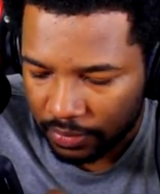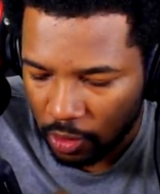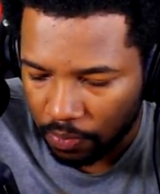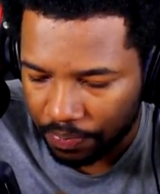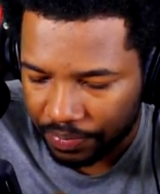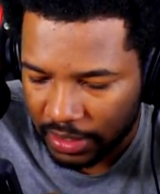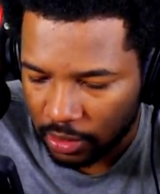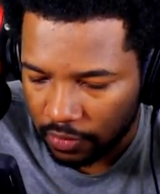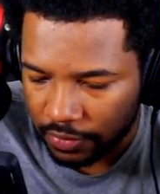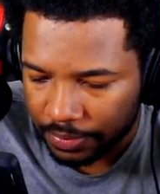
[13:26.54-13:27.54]
Nope,
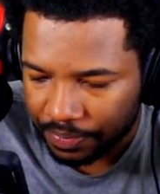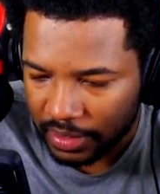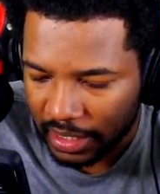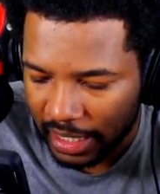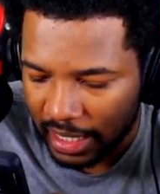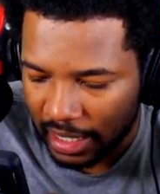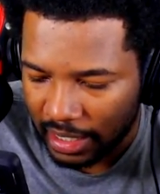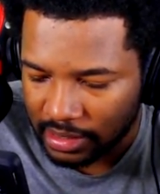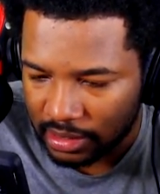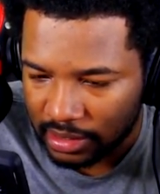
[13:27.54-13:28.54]
it's over.
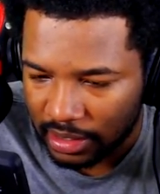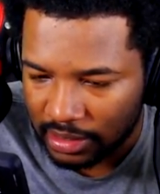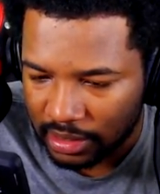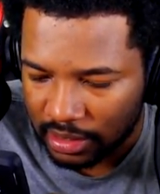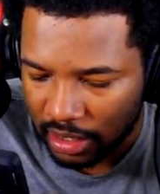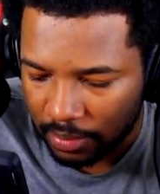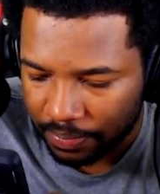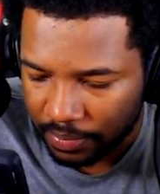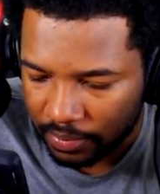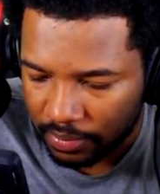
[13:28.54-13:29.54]
It's
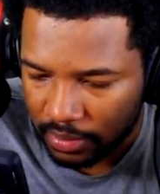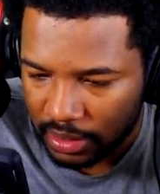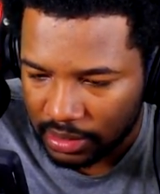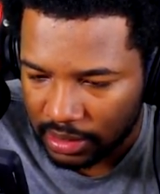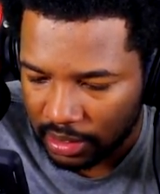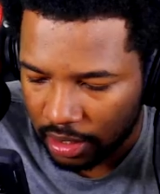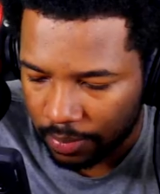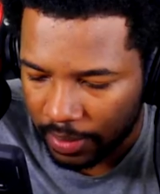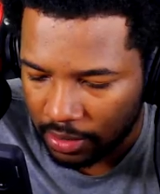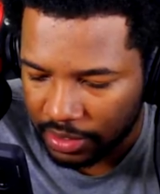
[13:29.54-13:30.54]
a
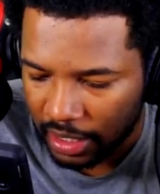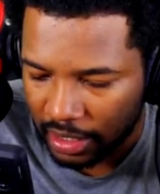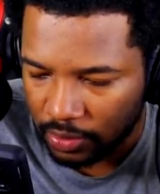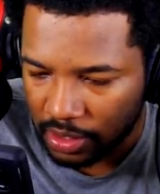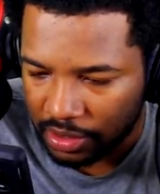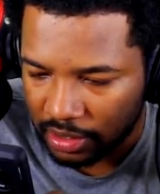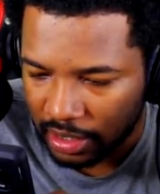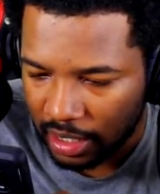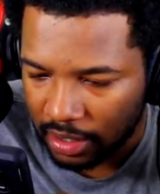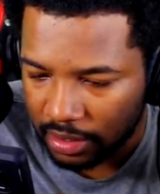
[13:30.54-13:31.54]
dub. I don't think I can do anything
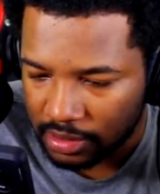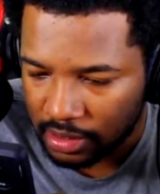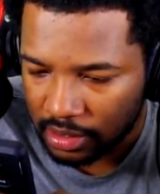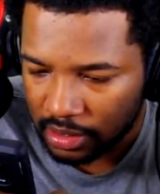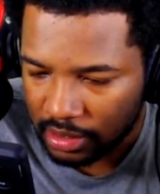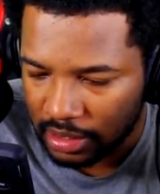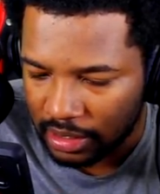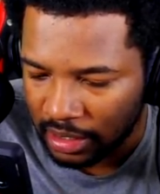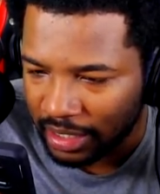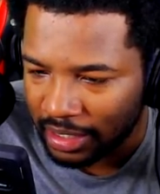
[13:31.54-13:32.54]
to get out of this.
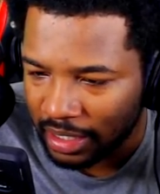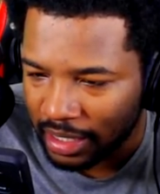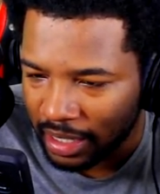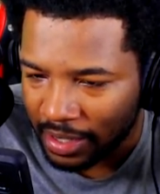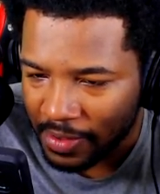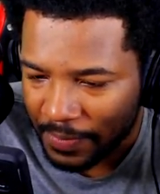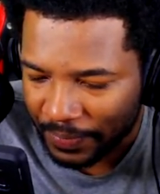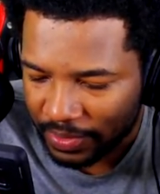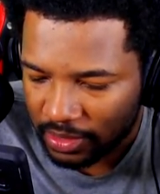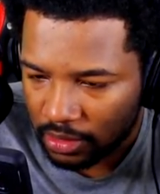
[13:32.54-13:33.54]
Yeah.
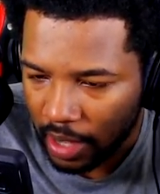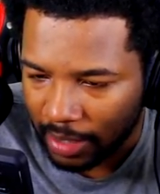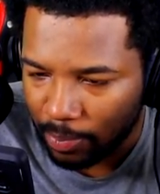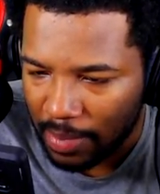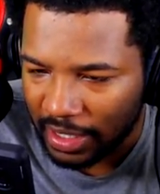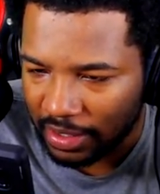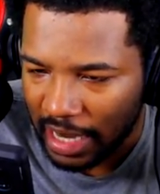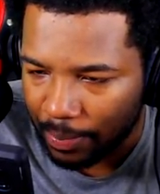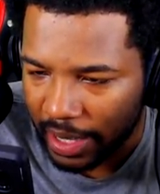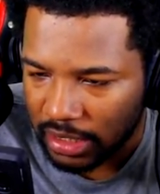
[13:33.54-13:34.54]
I can maybe kill
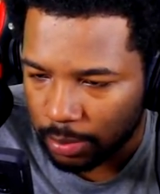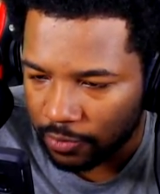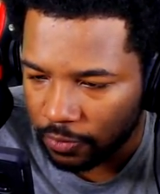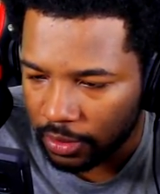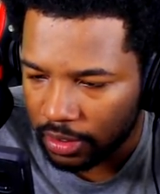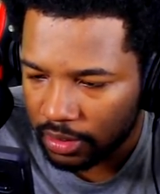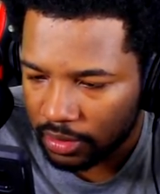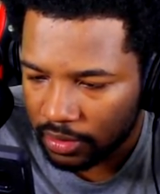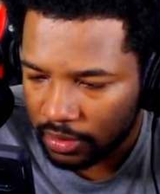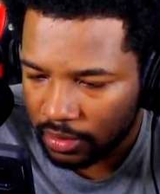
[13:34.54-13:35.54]
Nappa actually before.
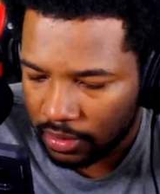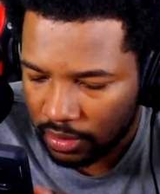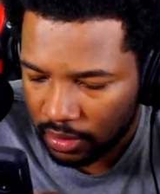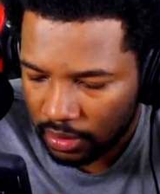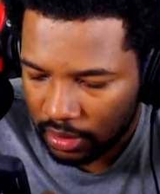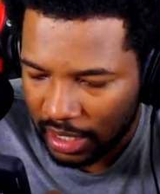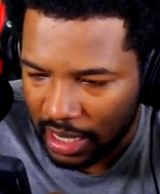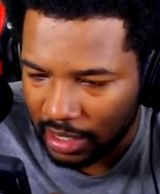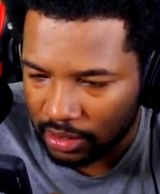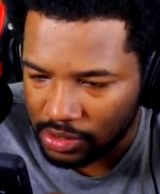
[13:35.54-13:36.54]

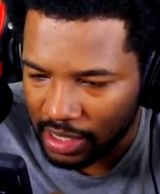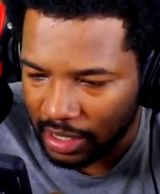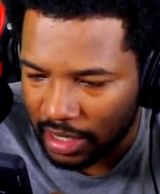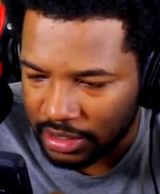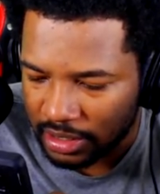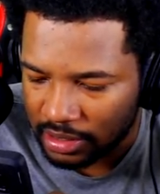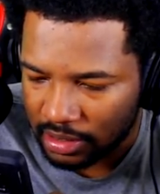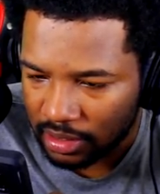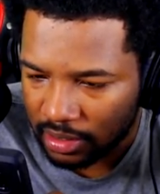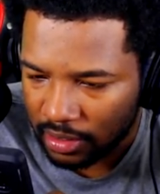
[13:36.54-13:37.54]
Can I? Is that in clutches?
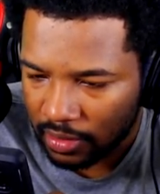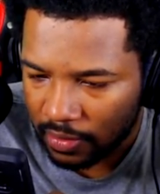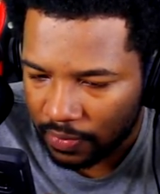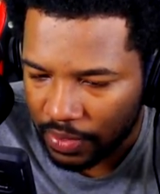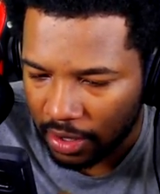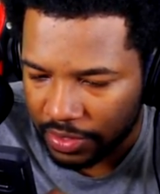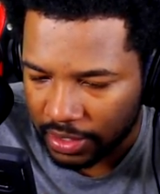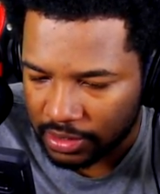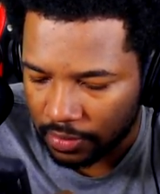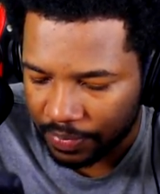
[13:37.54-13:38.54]
No, I don't
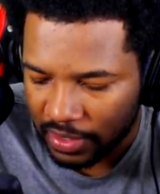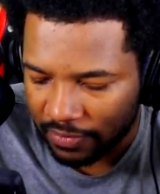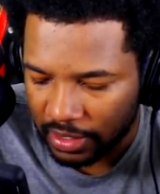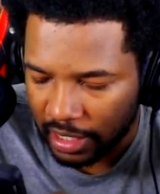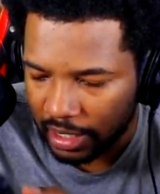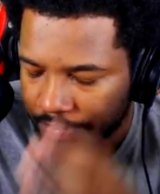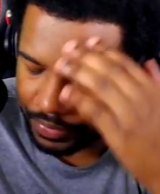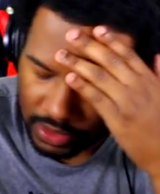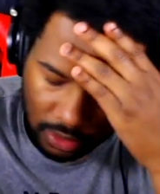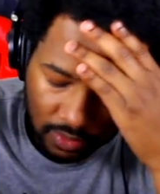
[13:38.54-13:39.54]
think so. Definitely can't. It's